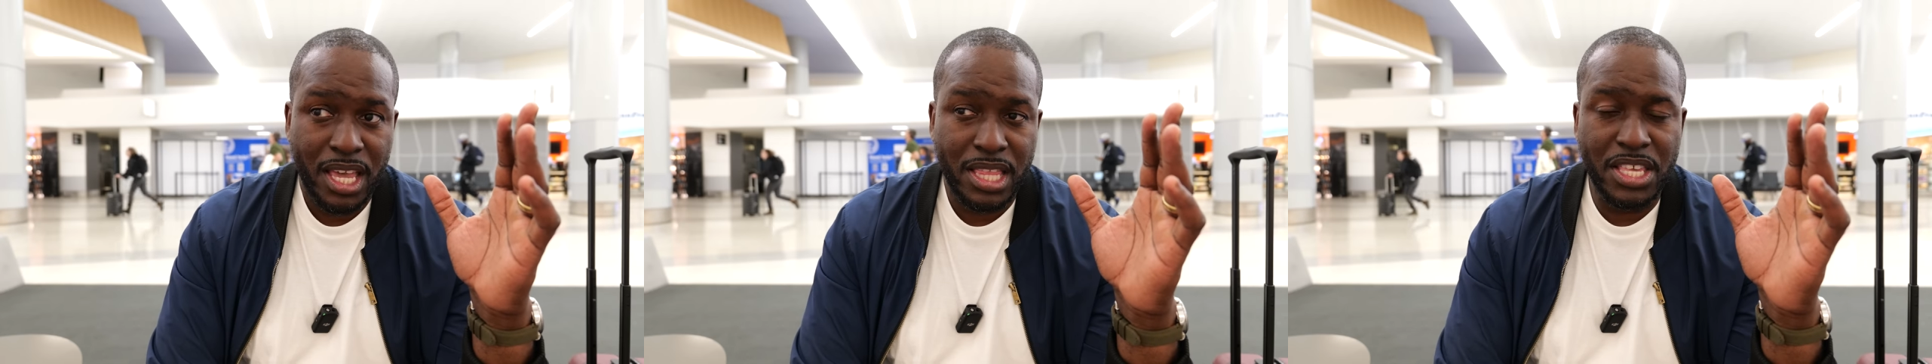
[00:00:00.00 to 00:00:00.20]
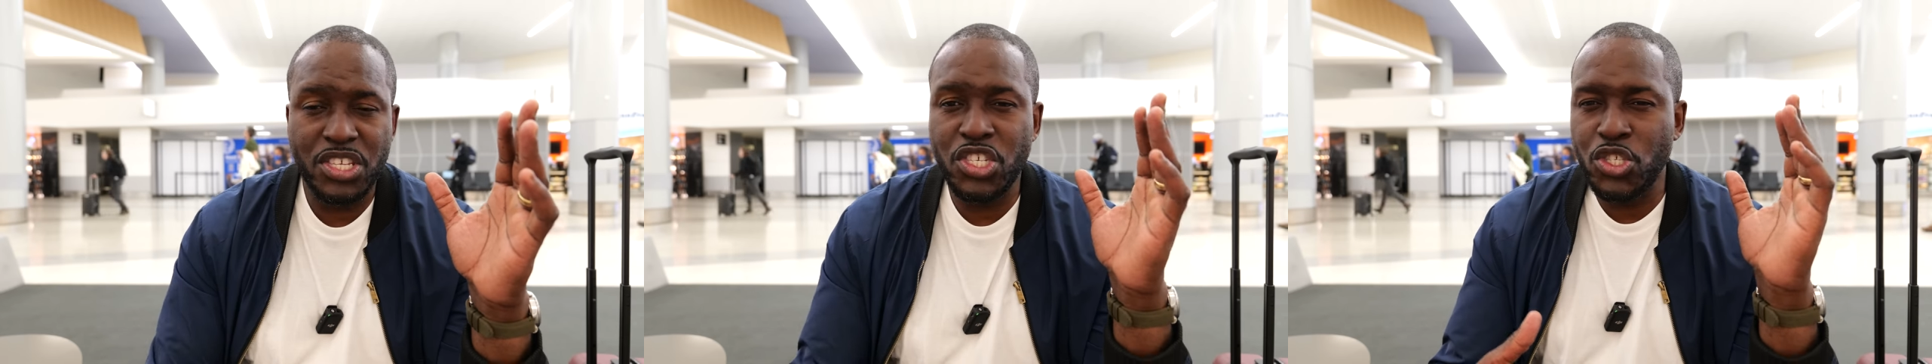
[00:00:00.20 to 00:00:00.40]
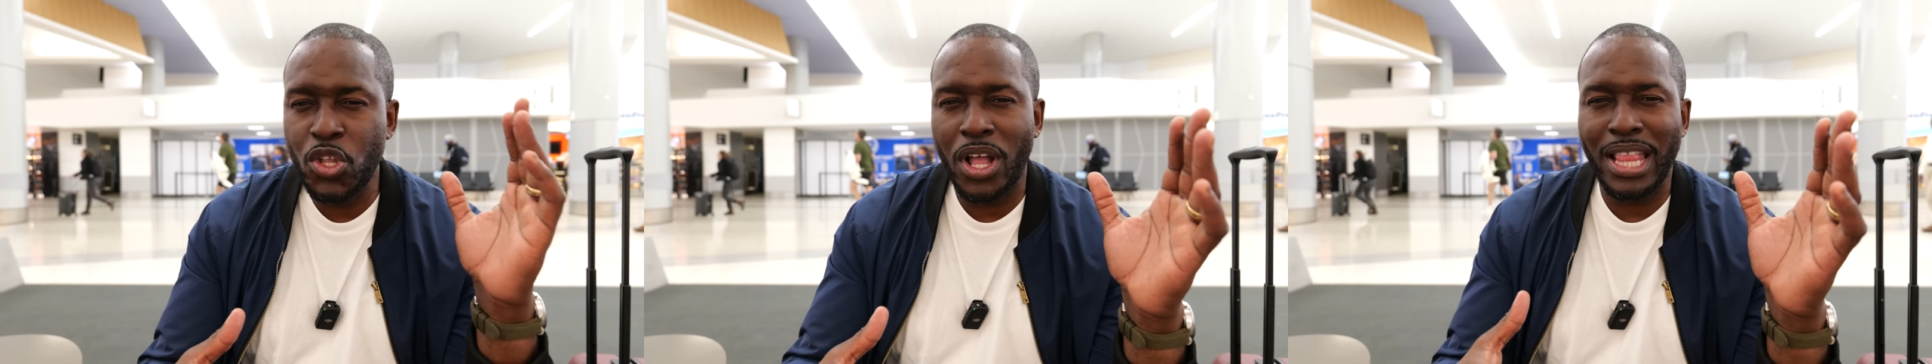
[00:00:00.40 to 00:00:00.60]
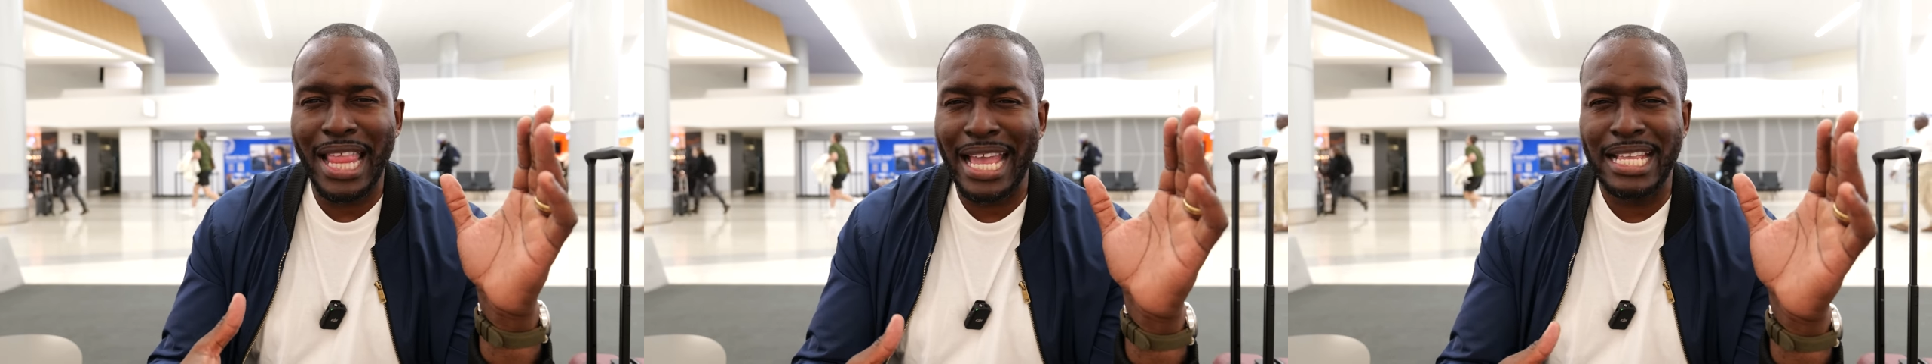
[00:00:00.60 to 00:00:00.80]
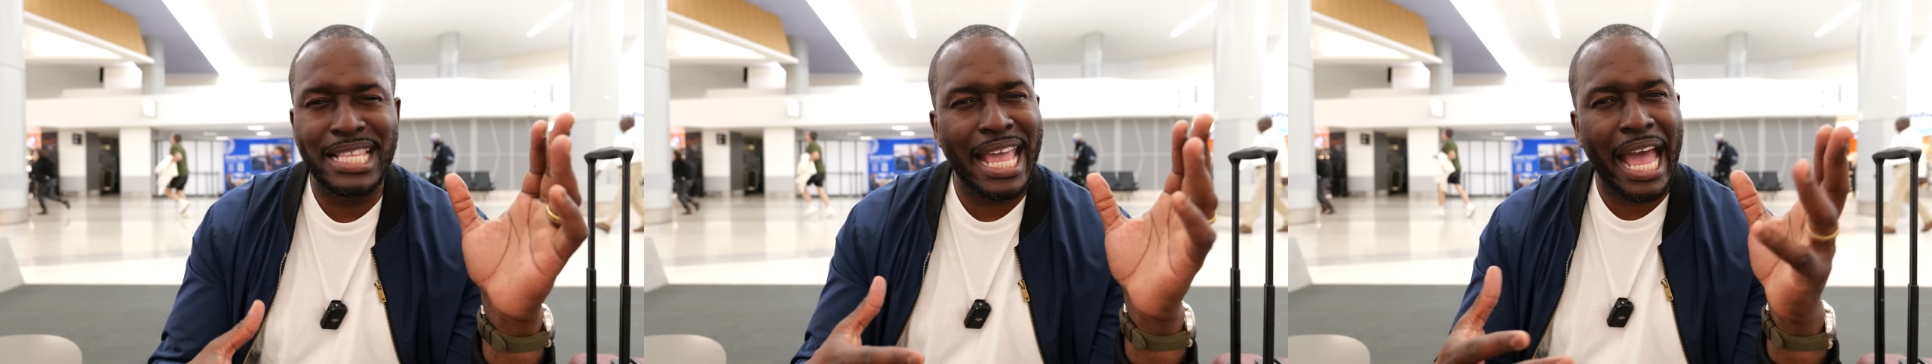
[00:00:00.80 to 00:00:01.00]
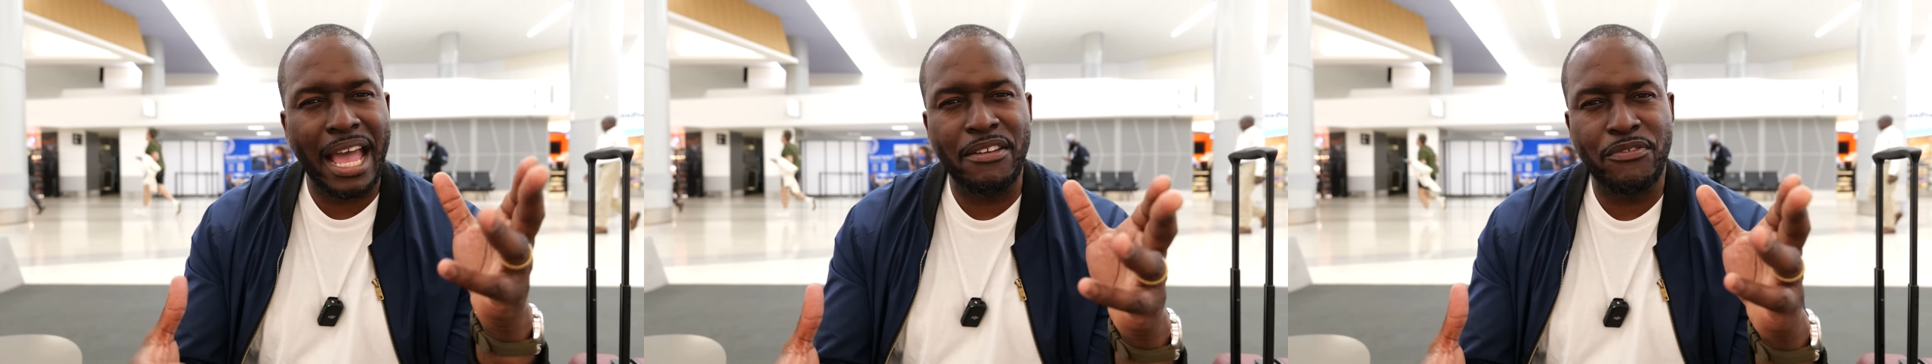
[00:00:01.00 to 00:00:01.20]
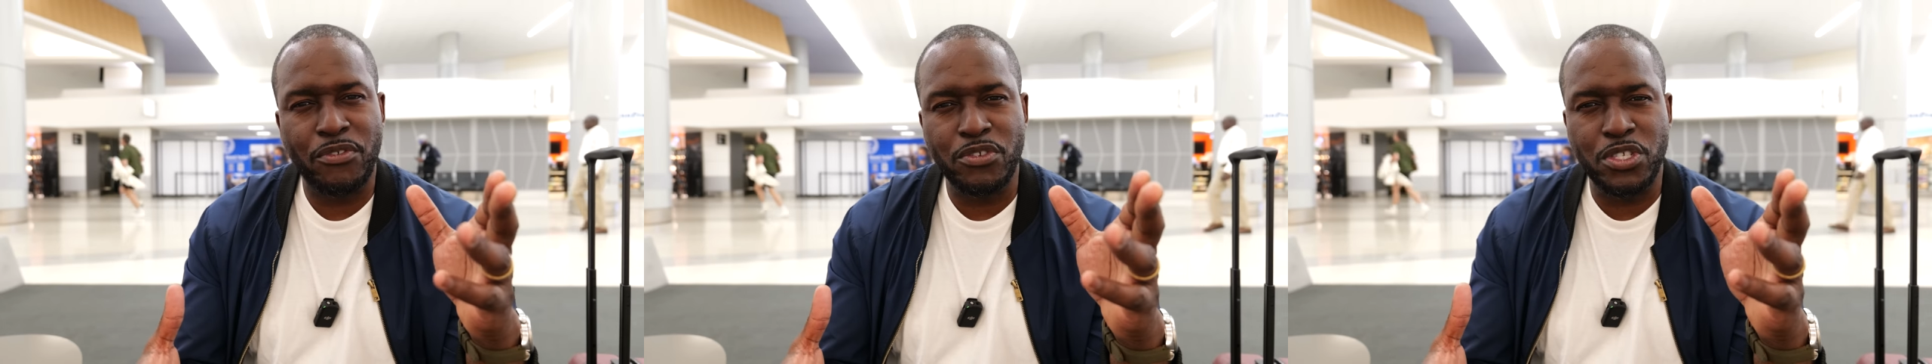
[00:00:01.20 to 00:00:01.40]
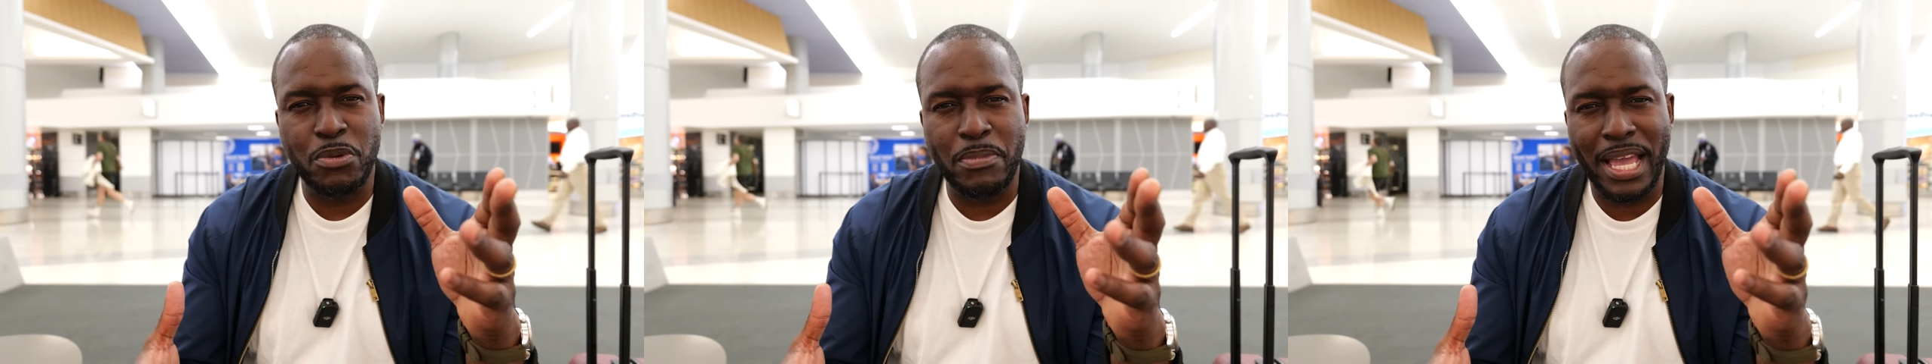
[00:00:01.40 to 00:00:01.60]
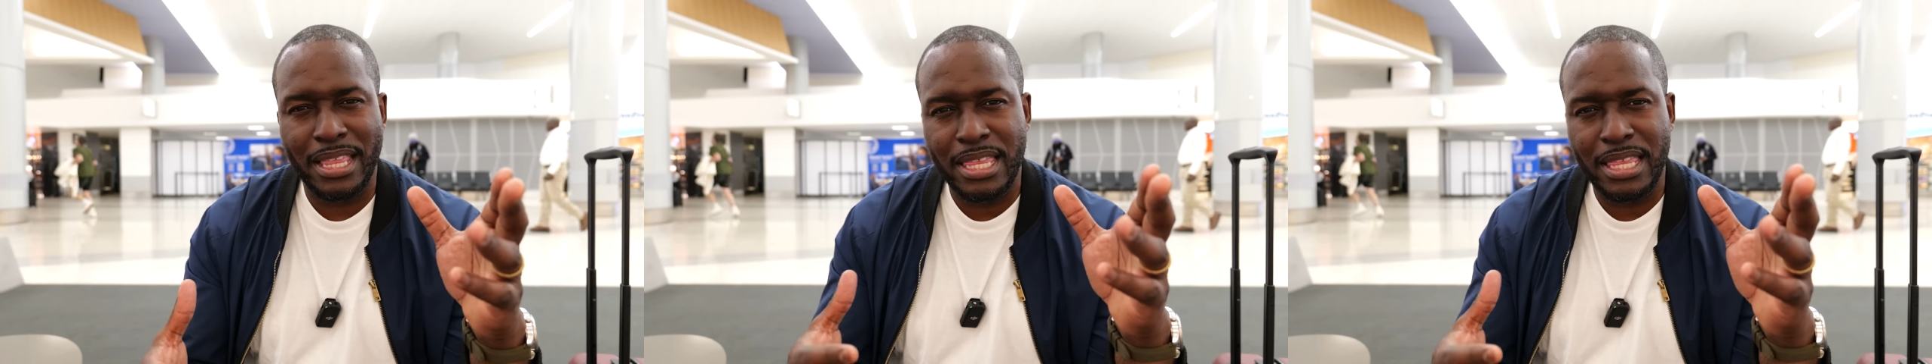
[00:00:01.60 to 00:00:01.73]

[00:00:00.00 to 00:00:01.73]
this is not like the iPhone to me.